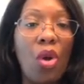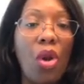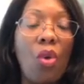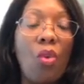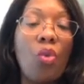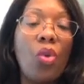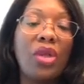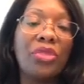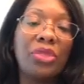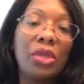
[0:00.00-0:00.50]

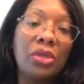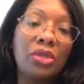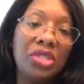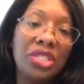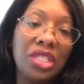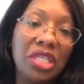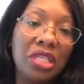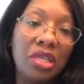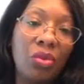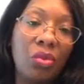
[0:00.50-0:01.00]
what they're
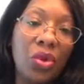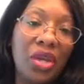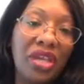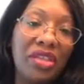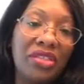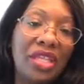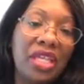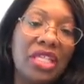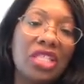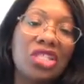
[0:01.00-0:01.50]
dealing
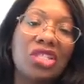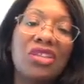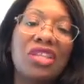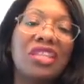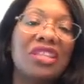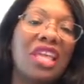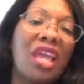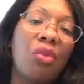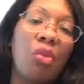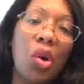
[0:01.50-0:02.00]
with so that
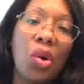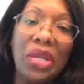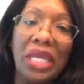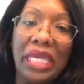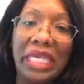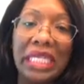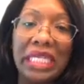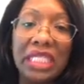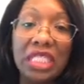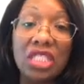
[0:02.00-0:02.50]
they won't get
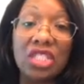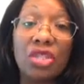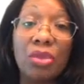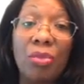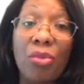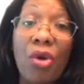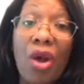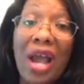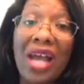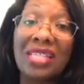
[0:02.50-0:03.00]
any
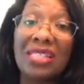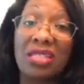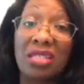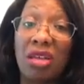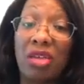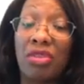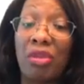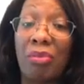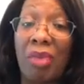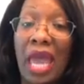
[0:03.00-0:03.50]
surprises on
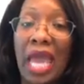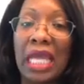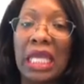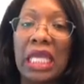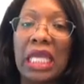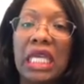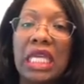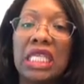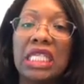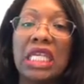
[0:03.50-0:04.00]
the back
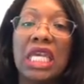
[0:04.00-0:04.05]
end.